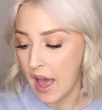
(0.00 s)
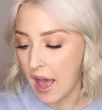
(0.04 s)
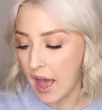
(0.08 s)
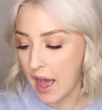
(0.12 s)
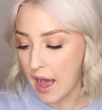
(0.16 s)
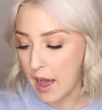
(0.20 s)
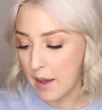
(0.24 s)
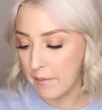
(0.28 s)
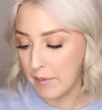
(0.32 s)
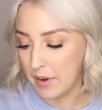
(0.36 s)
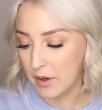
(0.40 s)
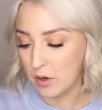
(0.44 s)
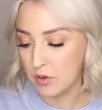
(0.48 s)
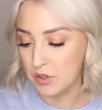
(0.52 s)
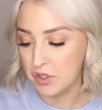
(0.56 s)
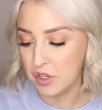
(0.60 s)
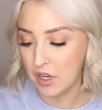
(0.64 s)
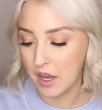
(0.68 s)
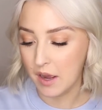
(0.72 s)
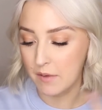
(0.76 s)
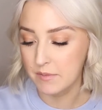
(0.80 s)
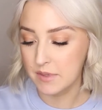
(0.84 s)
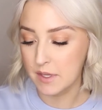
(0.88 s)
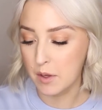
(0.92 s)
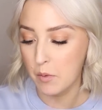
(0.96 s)
Um, it also
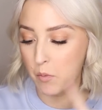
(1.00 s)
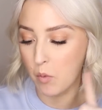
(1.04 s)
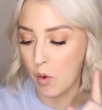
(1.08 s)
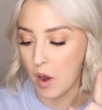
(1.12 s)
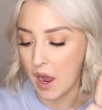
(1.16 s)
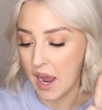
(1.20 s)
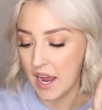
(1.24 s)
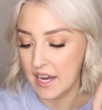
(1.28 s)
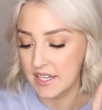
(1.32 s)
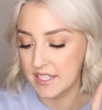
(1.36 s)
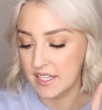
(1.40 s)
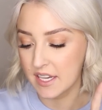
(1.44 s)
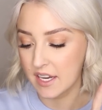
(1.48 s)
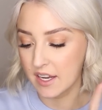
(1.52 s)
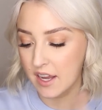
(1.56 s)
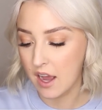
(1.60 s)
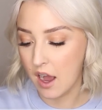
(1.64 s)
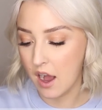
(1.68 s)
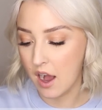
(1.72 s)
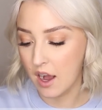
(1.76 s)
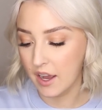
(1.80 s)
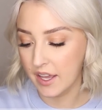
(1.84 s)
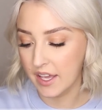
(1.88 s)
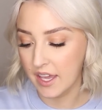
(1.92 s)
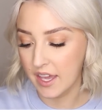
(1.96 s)
comes in white,
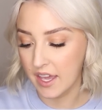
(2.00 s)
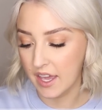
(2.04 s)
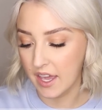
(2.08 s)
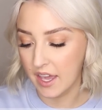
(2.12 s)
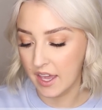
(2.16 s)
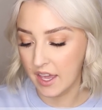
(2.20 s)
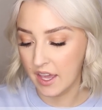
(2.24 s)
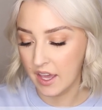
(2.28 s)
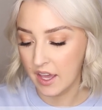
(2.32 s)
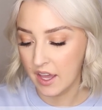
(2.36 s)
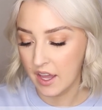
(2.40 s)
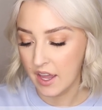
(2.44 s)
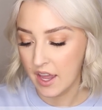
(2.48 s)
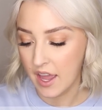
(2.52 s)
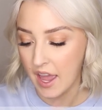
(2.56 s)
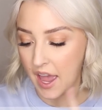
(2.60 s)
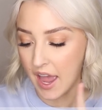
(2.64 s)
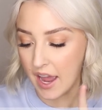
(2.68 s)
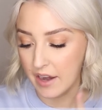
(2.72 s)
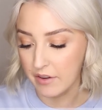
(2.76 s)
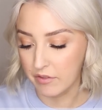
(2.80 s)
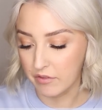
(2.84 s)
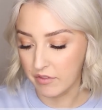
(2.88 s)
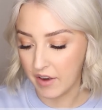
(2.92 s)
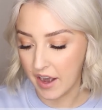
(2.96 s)
khaki,
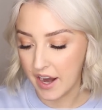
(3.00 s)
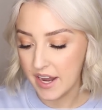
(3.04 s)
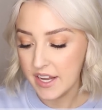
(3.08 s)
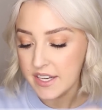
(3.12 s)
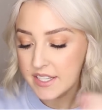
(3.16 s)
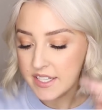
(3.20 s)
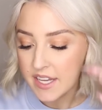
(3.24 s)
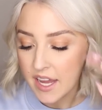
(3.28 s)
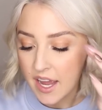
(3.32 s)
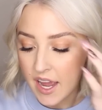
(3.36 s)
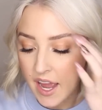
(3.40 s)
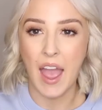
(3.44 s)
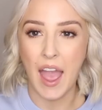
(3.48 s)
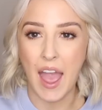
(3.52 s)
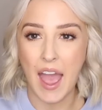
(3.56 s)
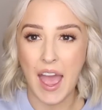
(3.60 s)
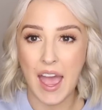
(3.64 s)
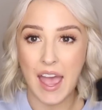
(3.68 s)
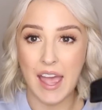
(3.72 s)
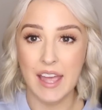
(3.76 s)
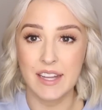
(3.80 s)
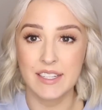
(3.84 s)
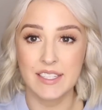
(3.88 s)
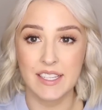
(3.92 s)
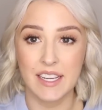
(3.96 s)
and red
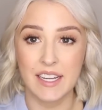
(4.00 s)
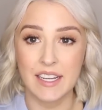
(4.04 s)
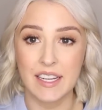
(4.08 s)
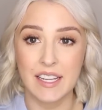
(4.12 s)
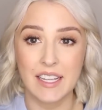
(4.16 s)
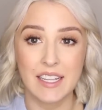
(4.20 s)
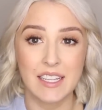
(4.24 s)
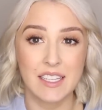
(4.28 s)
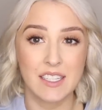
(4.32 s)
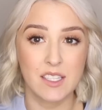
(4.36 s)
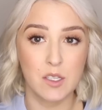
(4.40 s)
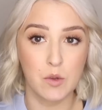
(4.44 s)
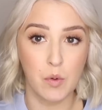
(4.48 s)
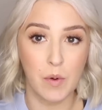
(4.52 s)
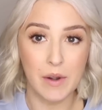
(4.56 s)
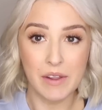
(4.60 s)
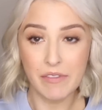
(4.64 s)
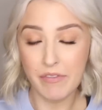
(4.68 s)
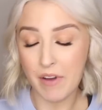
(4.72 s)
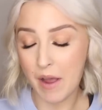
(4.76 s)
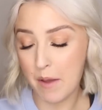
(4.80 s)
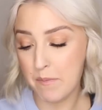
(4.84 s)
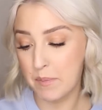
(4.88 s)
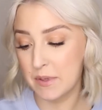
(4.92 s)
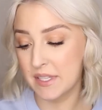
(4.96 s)
and it is
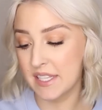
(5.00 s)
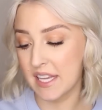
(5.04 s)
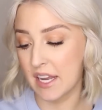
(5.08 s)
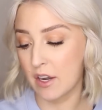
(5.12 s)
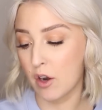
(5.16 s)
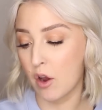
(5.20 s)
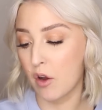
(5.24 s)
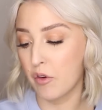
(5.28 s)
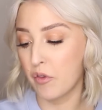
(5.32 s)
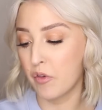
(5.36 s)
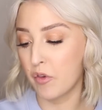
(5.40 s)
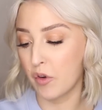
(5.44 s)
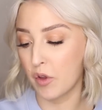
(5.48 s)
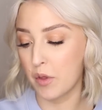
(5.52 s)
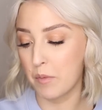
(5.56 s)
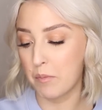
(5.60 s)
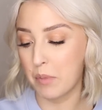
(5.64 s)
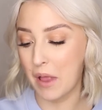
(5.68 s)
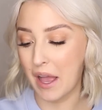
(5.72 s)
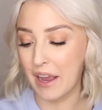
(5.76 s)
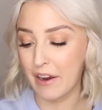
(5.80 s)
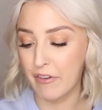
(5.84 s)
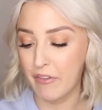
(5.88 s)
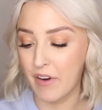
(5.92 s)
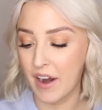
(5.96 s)
25% off for the
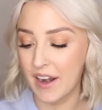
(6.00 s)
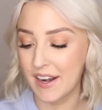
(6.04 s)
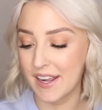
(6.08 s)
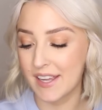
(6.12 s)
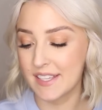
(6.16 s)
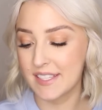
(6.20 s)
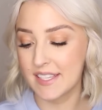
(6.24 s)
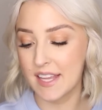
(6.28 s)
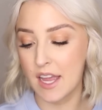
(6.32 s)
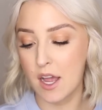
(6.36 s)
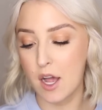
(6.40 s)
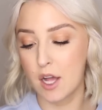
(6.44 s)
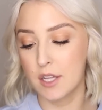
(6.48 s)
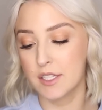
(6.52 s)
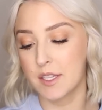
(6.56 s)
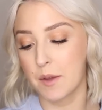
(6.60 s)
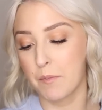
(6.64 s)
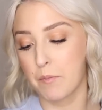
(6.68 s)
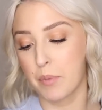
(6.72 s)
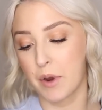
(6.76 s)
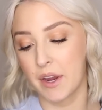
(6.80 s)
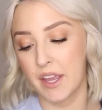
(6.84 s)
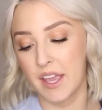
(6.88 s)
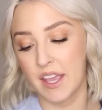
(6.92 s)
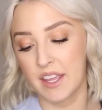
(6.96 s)
Black Friday sales
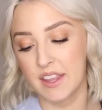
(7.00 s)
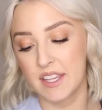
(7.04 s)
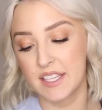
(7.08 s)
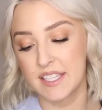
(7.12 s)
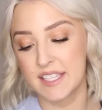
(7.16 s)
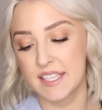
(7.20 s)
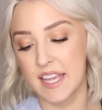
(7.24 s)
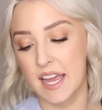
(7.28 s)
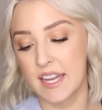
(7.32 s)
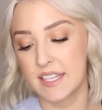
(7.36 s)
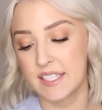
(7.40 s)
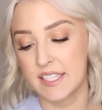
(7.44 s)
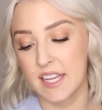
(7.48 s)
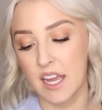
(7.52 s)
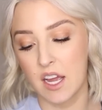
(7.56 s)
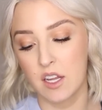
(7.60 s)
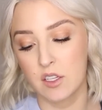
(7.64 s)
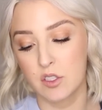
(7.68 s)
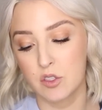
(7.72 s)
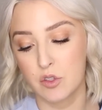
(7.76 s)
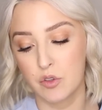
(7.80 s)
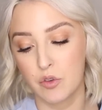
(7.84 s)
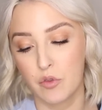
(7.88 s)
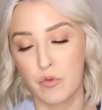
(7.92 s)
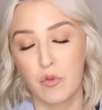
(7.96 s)
bringing the set
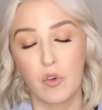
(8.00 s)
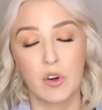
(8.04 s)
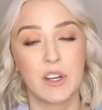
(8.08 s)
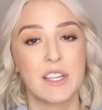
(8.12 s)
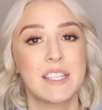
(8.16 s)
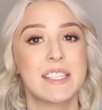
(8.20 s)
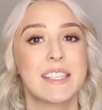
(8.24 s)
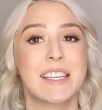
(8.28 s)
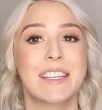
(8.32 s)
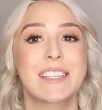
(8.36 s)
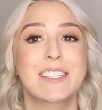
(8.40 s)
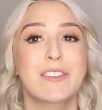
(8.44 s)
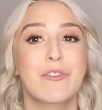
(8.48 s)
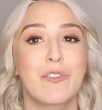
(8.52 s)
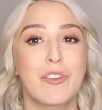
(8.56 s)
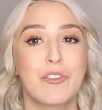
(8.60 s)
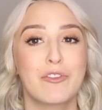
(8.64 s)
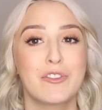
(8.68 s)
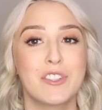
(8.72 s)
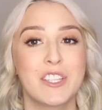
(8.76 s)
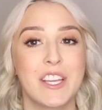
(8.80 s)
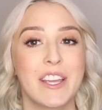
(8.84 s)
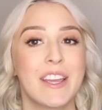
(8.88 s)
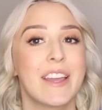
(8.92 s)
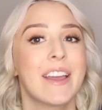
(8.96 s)
down to
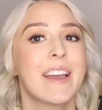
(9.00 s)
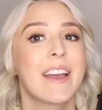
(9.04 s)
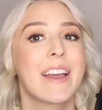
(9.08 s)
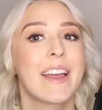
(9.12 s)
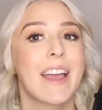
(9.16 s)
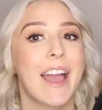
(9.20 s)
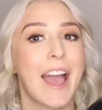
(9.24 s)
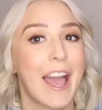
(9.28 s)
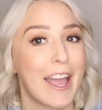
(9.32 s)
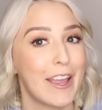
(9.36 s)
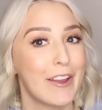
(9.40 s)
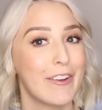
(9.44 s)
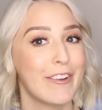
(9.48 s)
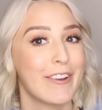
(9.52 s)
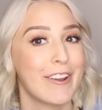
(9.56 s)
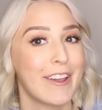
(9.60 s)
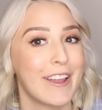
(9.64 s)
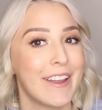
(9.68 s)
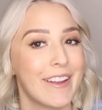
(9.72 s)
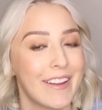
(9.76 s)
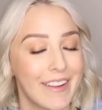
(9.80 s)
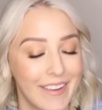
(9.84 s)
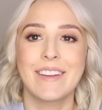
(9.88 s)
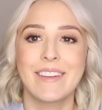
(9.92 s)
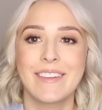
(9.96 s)
46.50
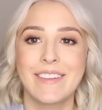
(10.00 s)
AUD.